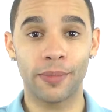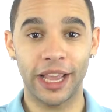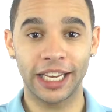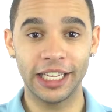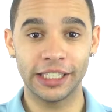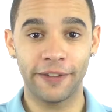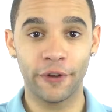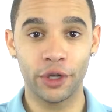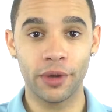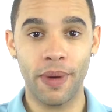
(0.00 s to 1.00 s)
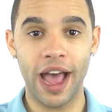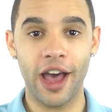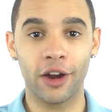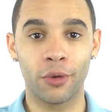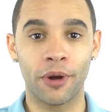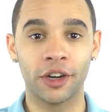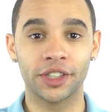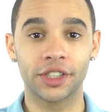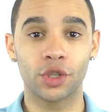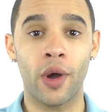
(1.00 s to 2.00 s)
to make it easy for you to buy auto
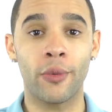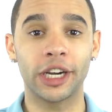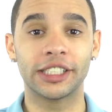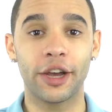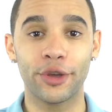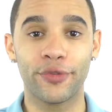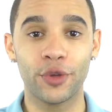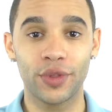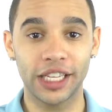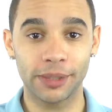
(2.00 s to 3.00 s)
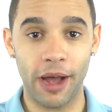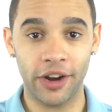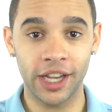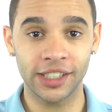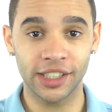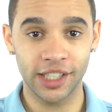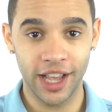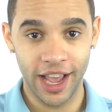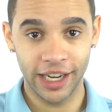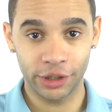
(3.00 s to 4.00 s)
parts, so I want to tell you a few things about us
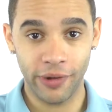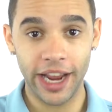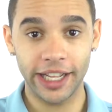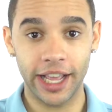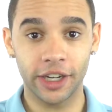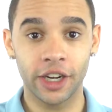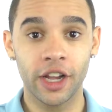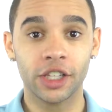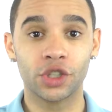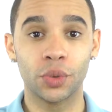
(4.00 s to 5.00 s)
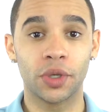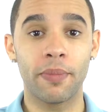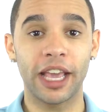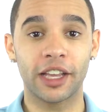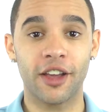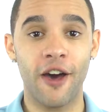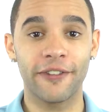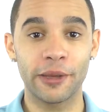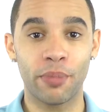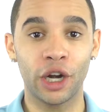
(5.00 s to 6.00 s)
and this radiator so you can make a
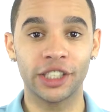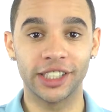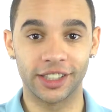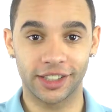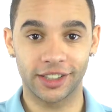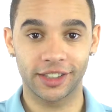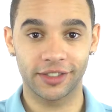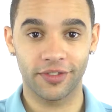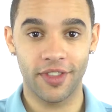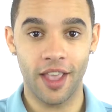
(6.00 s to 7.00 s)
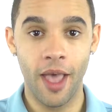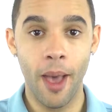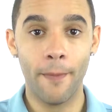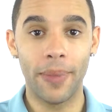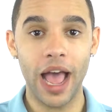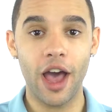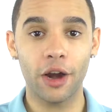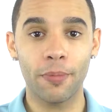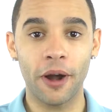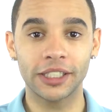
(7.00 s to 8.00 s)
confident purchase. Buy
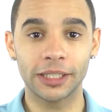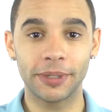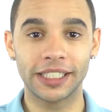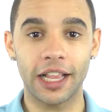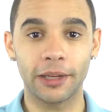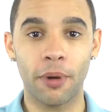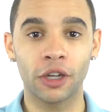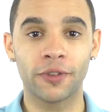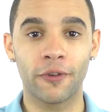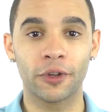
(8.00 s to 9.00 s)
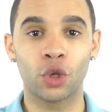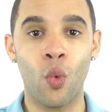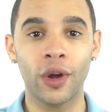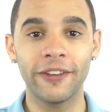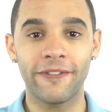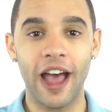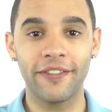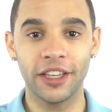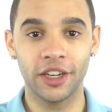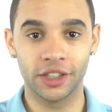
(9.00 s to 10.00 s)
Auto Parts has been selling parts for over
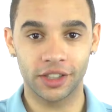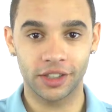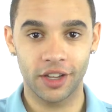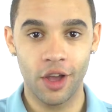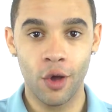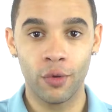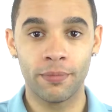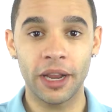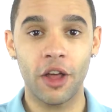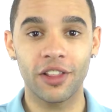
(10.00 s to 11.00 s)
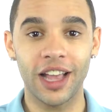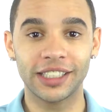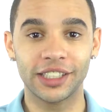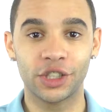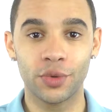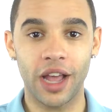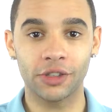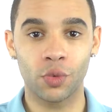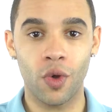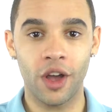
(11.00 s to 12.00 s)
25 years. We've been online since
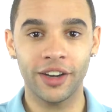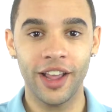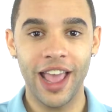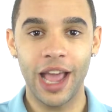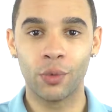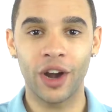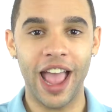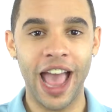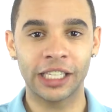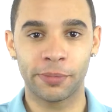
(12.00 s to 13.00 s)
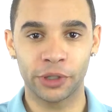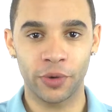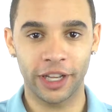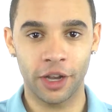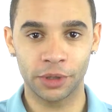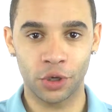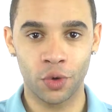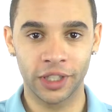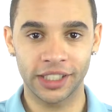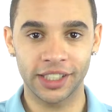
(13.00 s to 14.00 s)
2001, and we're experts when it comes to
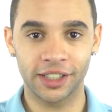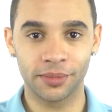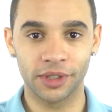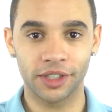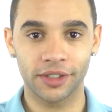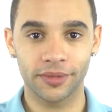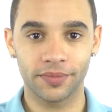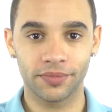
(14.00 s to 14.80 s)
cooling systems.